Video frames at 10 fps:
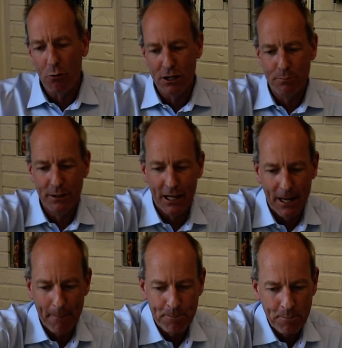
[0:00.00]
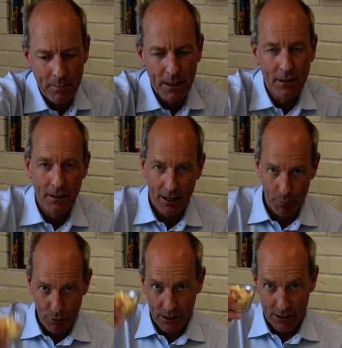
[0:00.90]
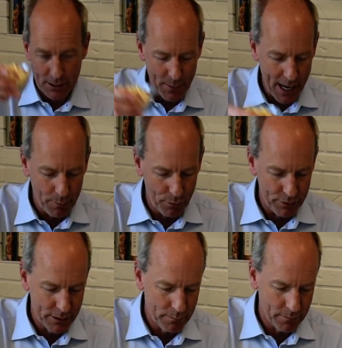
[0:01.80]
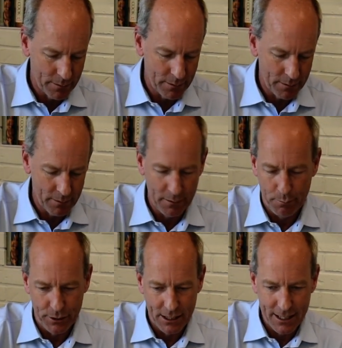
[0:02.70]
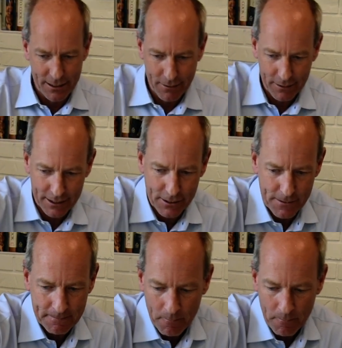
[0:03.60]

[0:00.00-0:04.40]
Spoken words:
want to speed that up, I pre-cut some apple. We'll just put that in there like this.